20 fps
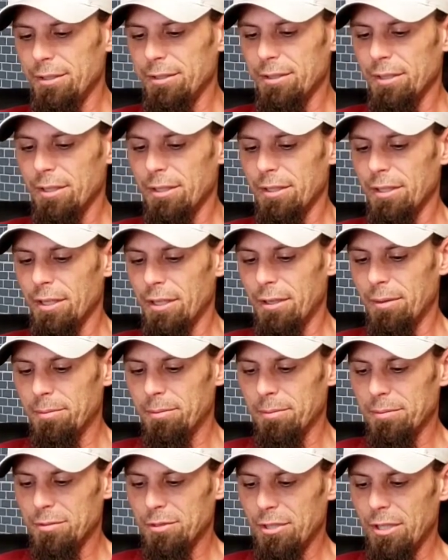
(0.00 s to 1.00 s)
a
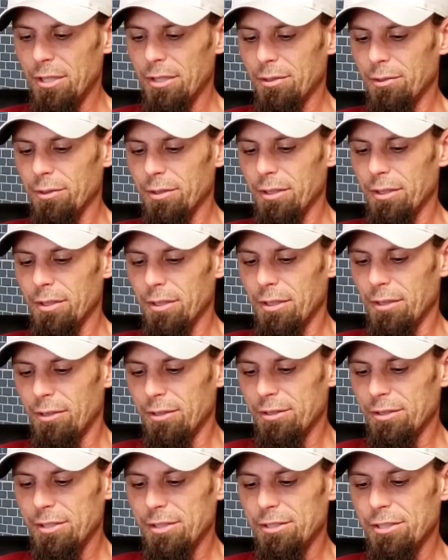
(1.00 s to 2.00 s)

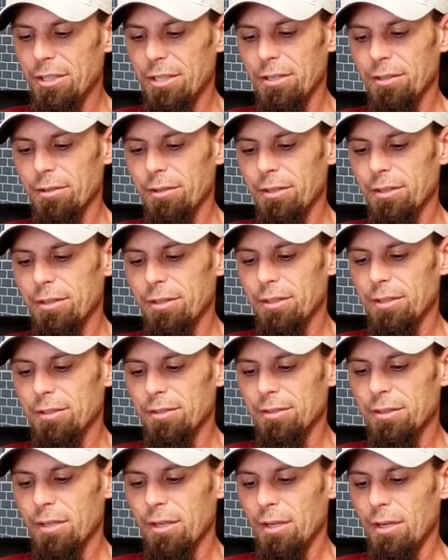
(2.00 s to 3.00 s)
RC channel that
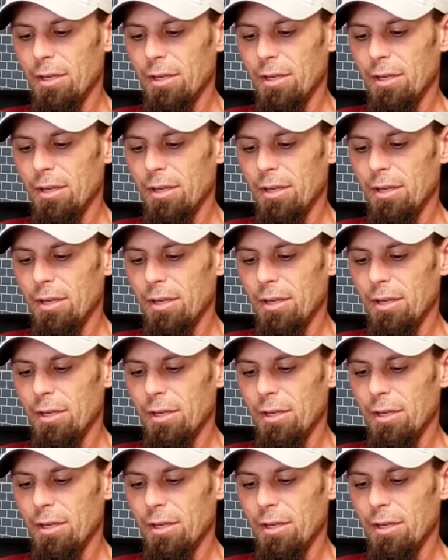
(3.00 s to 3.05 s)
does